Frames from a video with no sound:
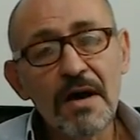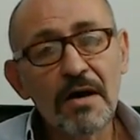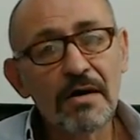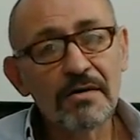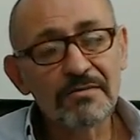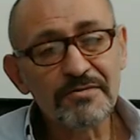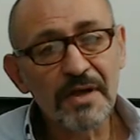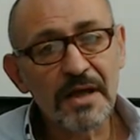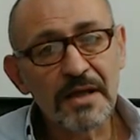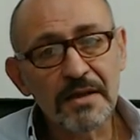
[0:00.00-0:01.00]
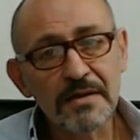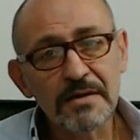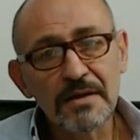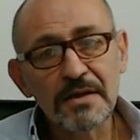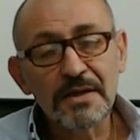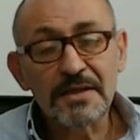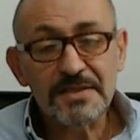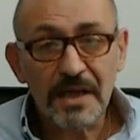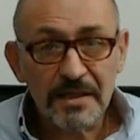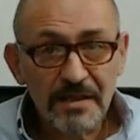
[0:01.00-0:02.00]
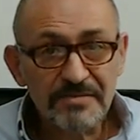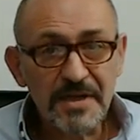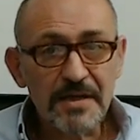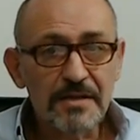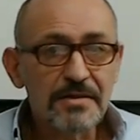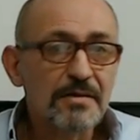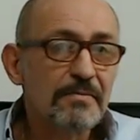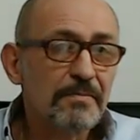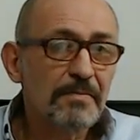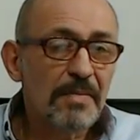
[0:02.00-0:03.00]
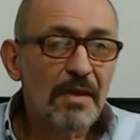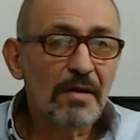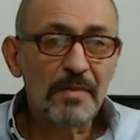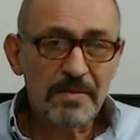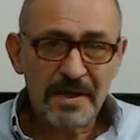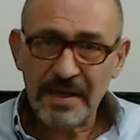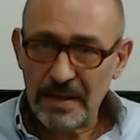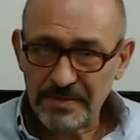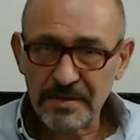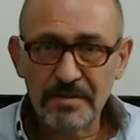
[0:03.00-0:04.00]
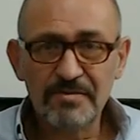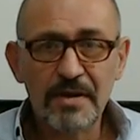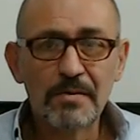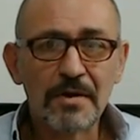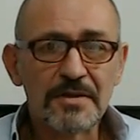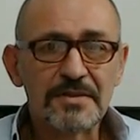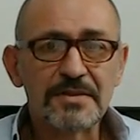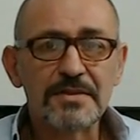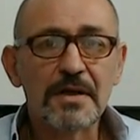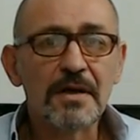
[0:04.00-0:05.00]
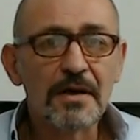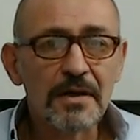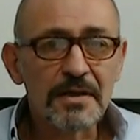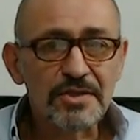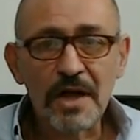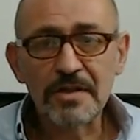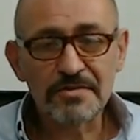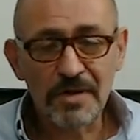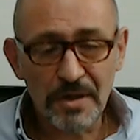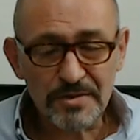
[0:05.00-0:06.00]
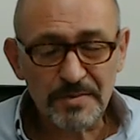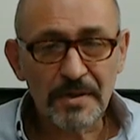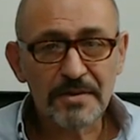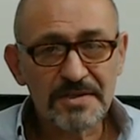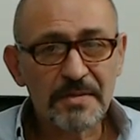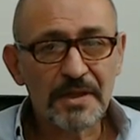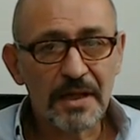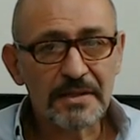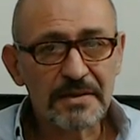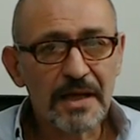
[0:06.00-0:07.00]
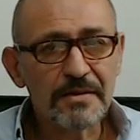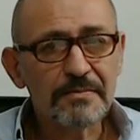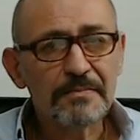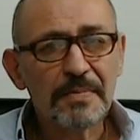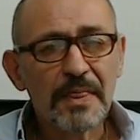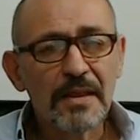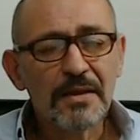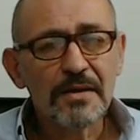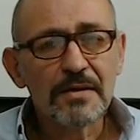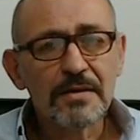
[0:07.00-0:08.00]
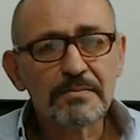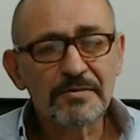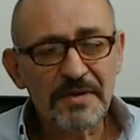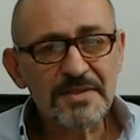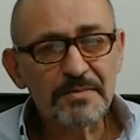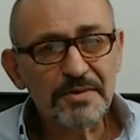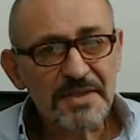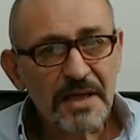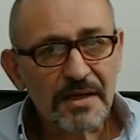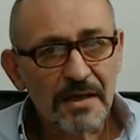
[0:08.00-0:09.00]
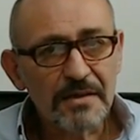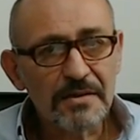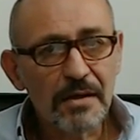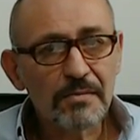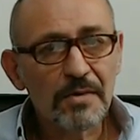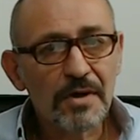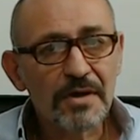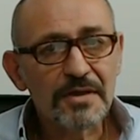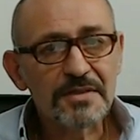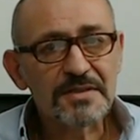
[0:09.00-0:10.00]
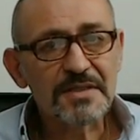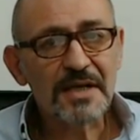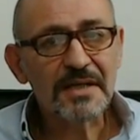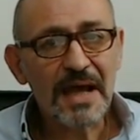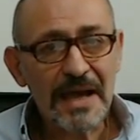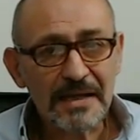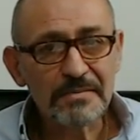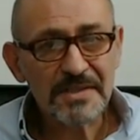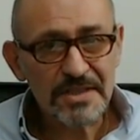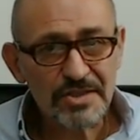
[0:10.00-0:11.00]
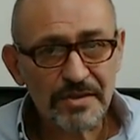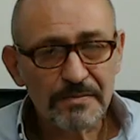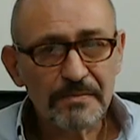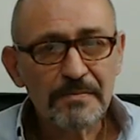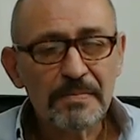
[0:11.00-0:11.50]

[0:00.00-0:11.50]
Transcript: of, a second lieutenant, or maybe a captain if he was in charge of a hospital or something like that. Professor Buteyko was an academician,